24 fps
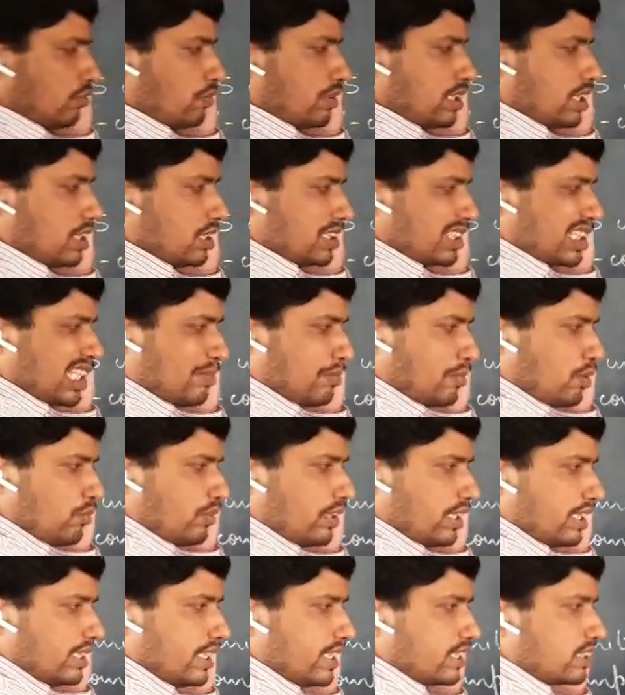which is sum of
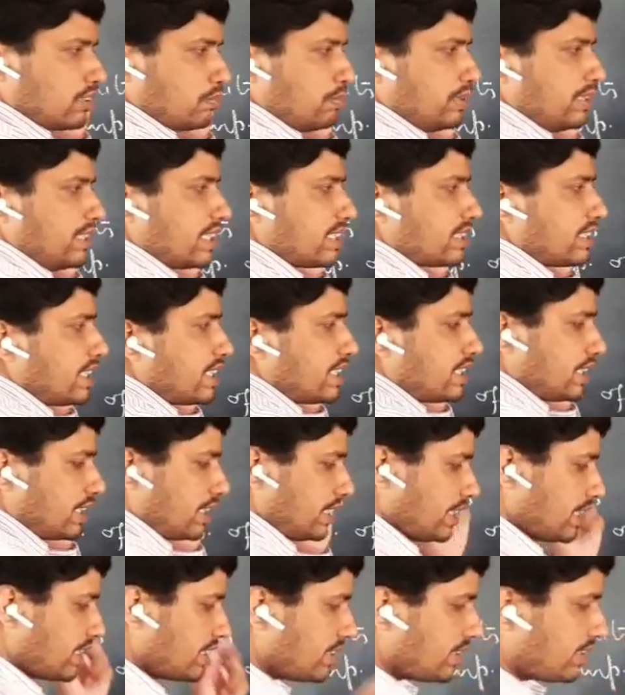Ax, Bx and
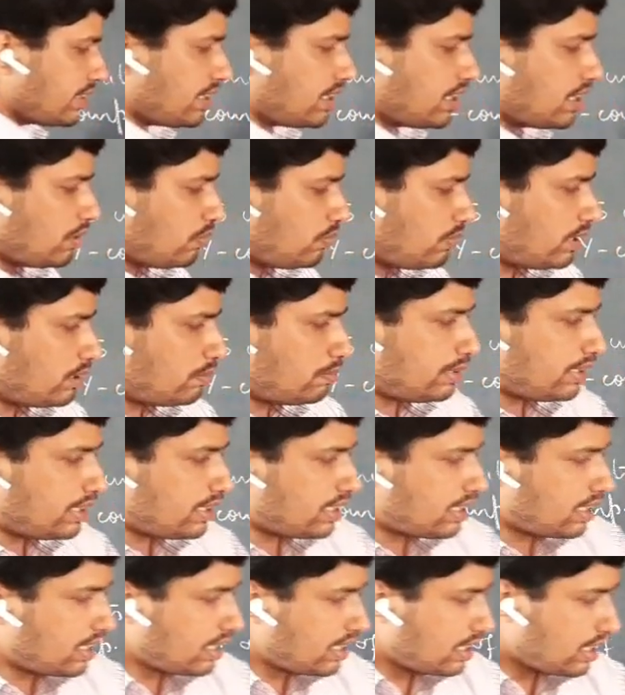Cx, will
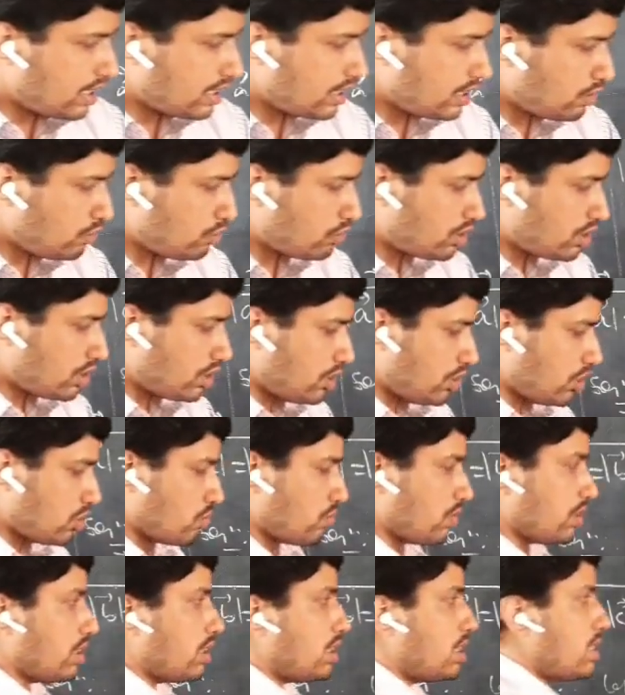be you see
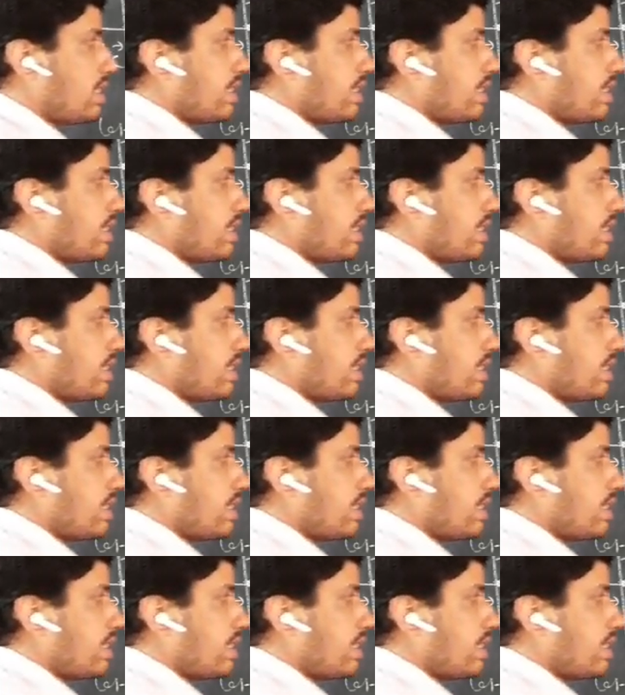this one,